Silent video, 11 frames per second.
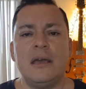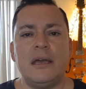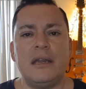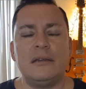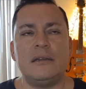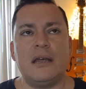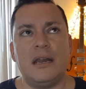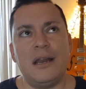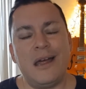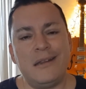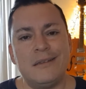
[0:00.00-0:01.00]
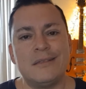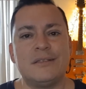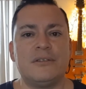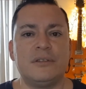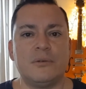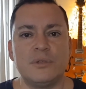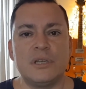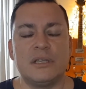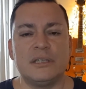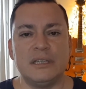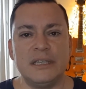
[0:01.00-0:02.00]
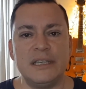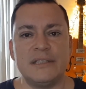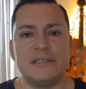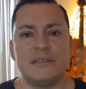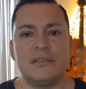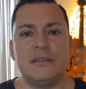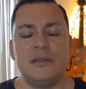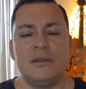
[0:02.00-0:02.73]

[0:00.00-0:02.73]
And a lot of the stuff that was on the list,